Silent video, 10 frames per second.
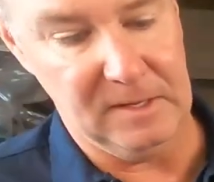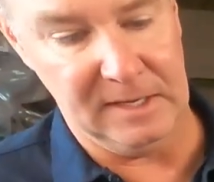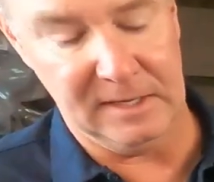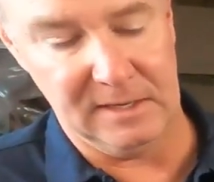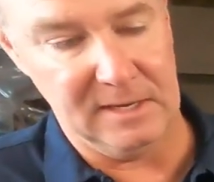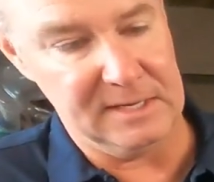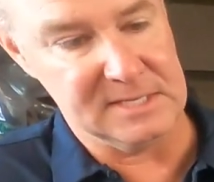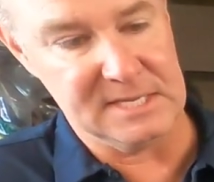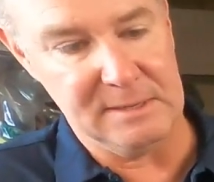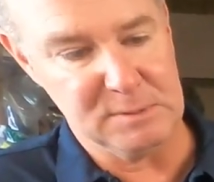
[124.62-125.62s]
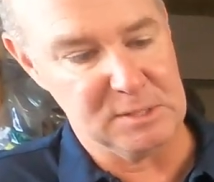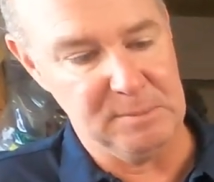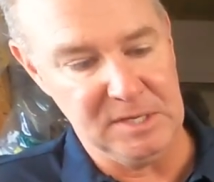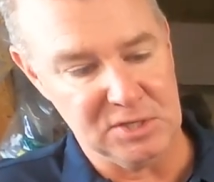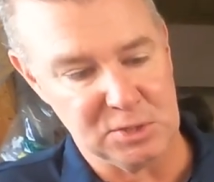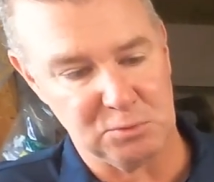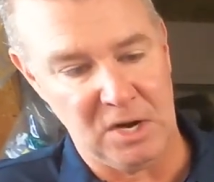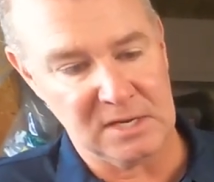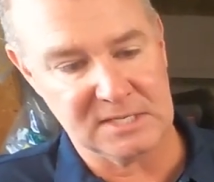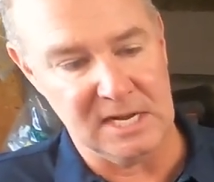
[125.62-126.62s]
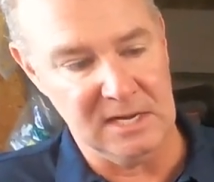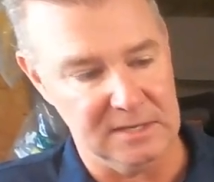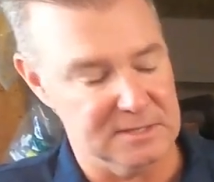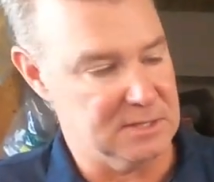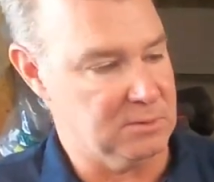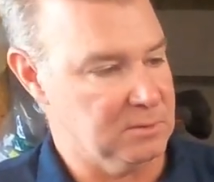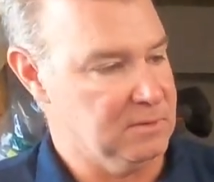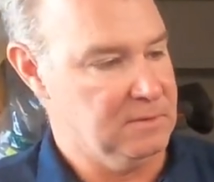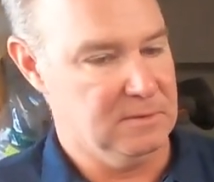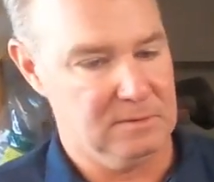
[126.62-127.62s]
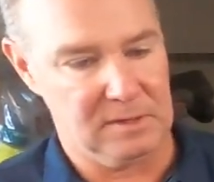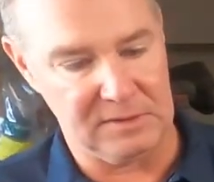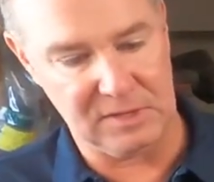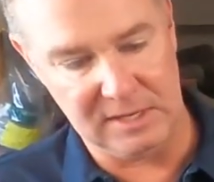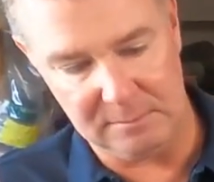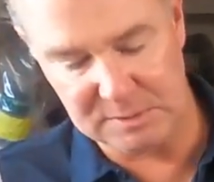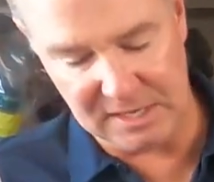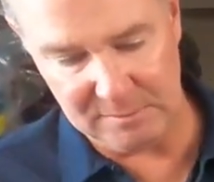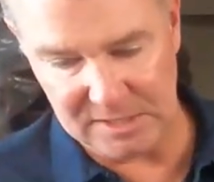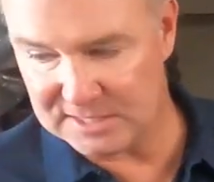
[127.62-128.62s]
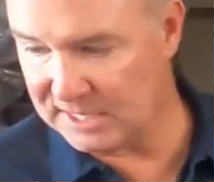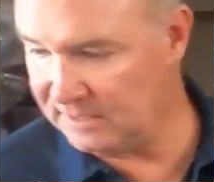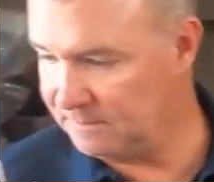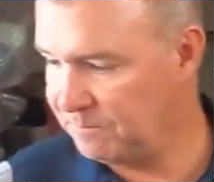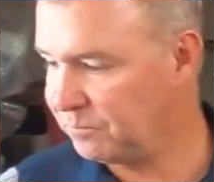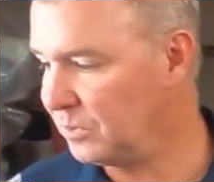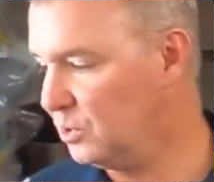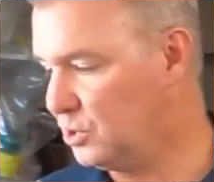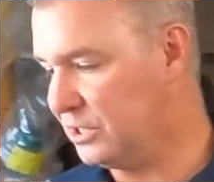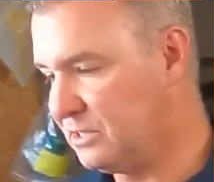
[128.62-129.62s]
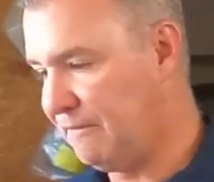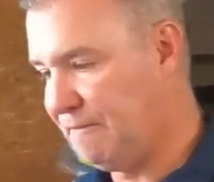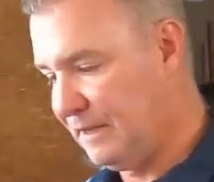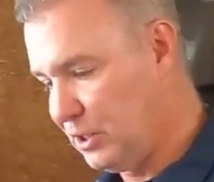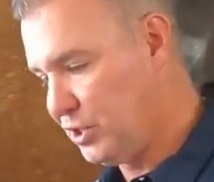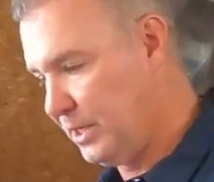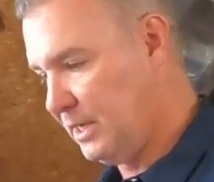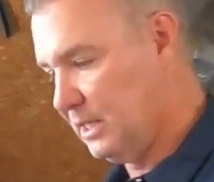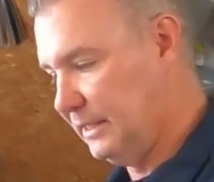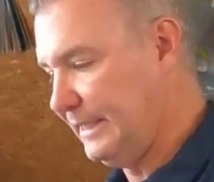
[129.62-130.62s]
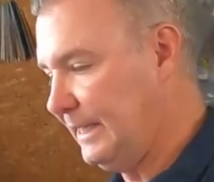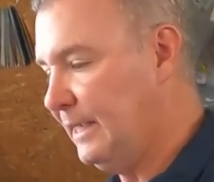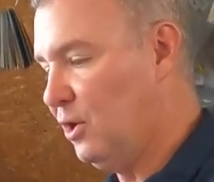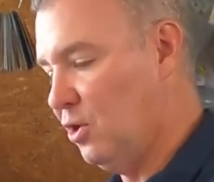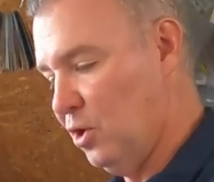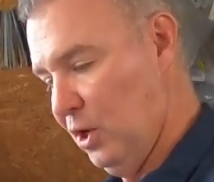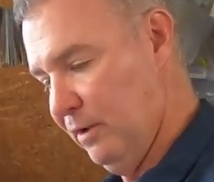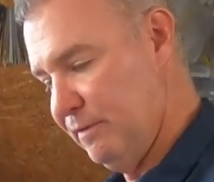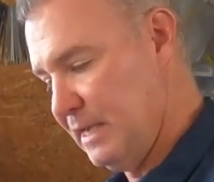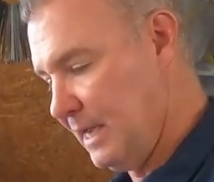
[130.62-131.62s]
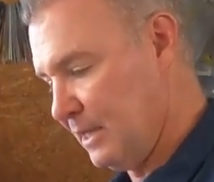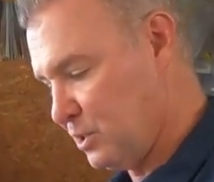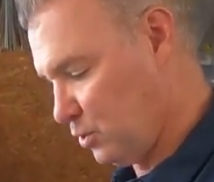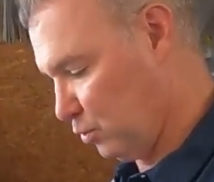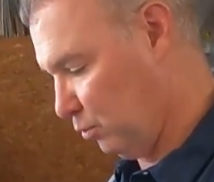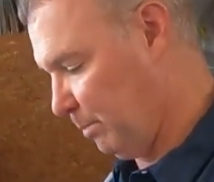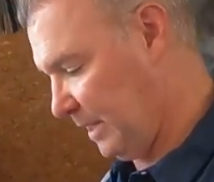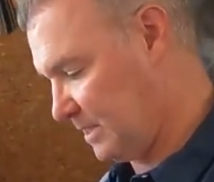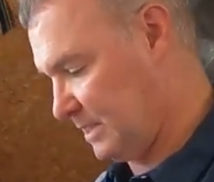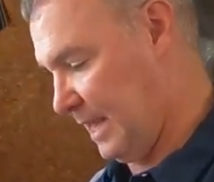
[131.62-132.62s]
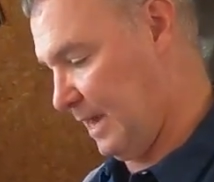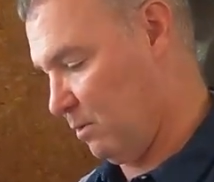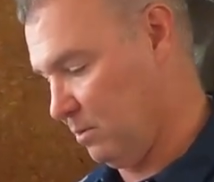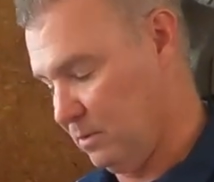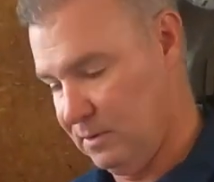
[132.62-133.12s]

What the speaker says: and it seems to be just rock solid. So got the cam timing set, just finishing cleaning all of the external bits now.